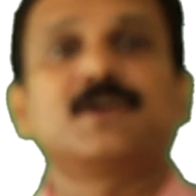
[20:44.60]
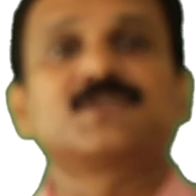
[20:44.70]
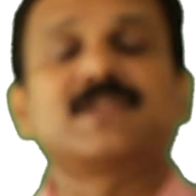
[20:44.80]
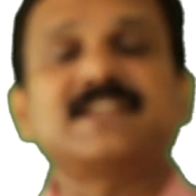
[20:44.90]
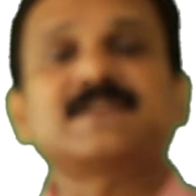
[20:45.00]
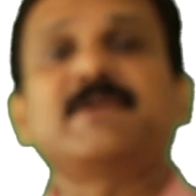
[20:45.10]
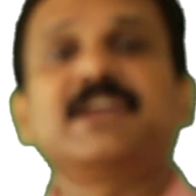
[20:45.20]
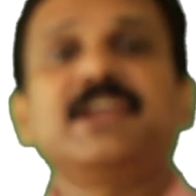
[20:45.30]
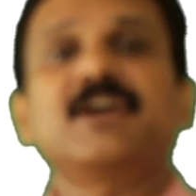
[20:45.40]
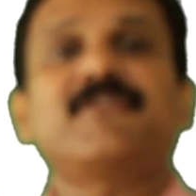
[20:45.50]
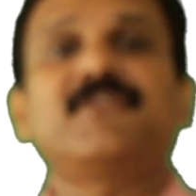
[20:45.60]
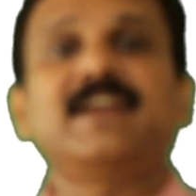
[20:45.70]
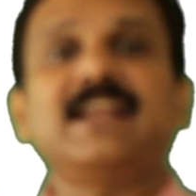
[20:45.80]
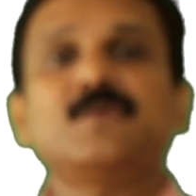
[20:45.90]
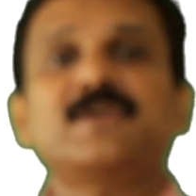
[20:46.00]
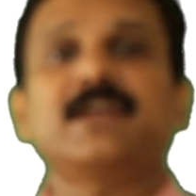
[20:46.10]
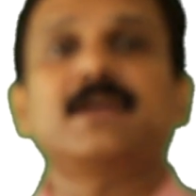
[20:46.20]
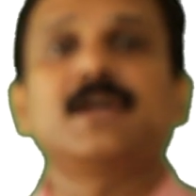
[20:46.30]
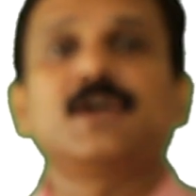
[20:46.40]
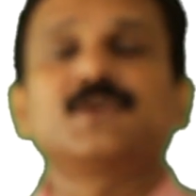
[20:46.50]
So that is the beginning of
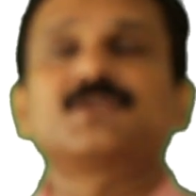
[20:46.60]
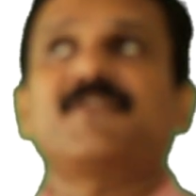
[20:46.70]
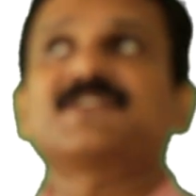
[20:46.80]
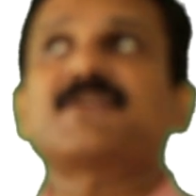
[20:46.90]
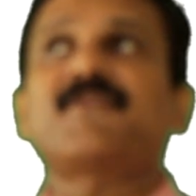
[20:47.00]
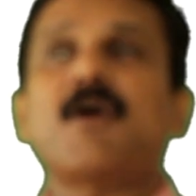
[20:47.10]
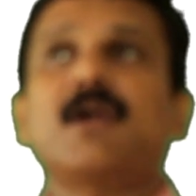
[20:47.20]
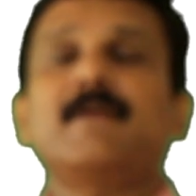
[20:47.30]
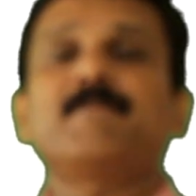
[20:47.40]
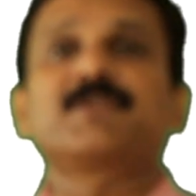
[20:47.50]
delivery. So first of all,